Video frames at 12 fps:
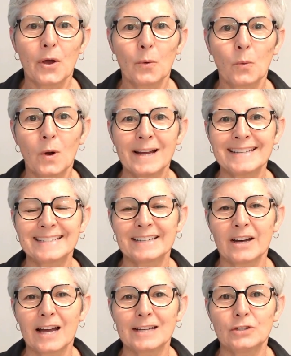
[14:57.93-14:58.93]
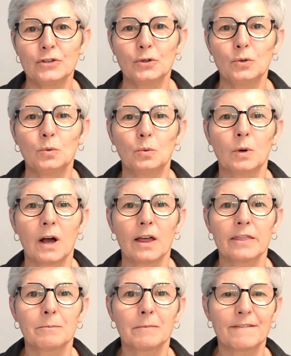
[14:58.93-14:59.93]
What did I do while
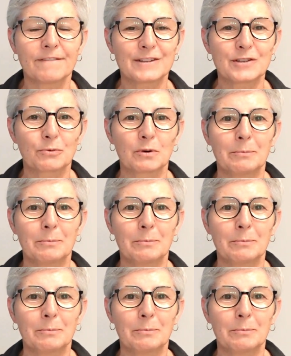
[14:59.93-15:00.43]
the muffins were